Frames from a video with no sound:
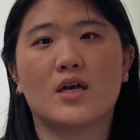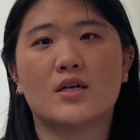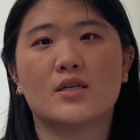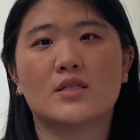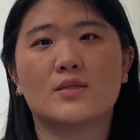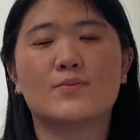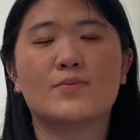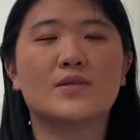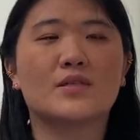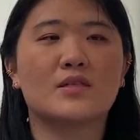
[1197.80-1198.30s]

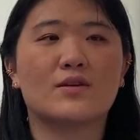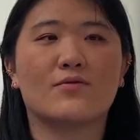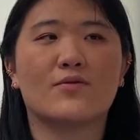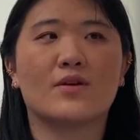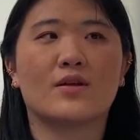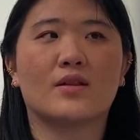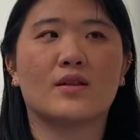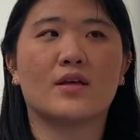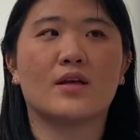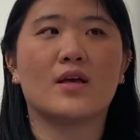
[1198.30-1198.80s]

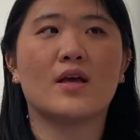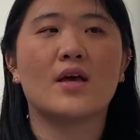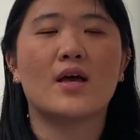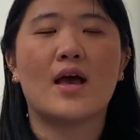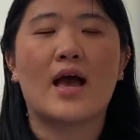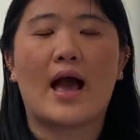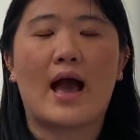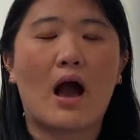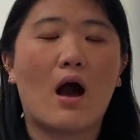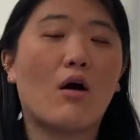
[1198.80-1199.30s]
specifically
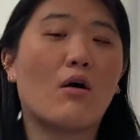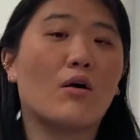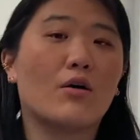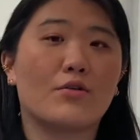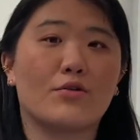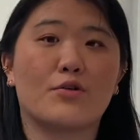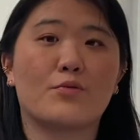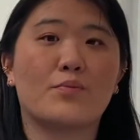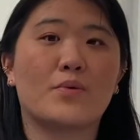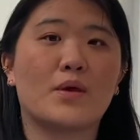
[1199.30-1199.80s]
how
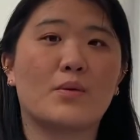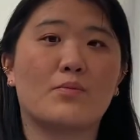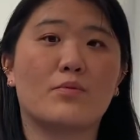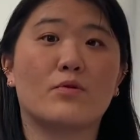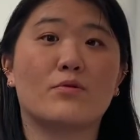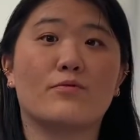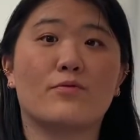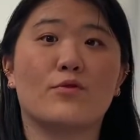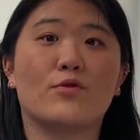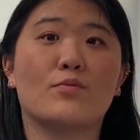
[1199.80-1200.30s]
other
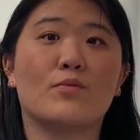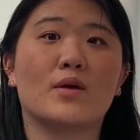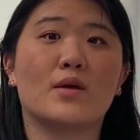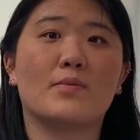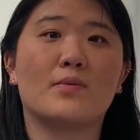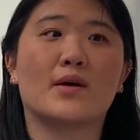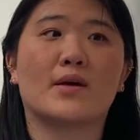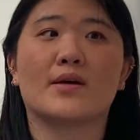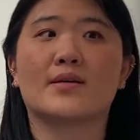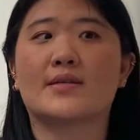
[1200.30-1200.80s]
people view me
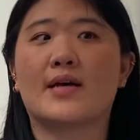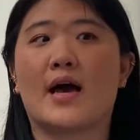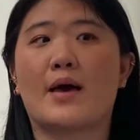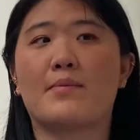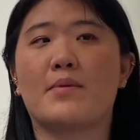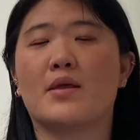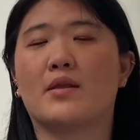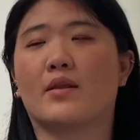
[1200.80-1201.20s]
because I'm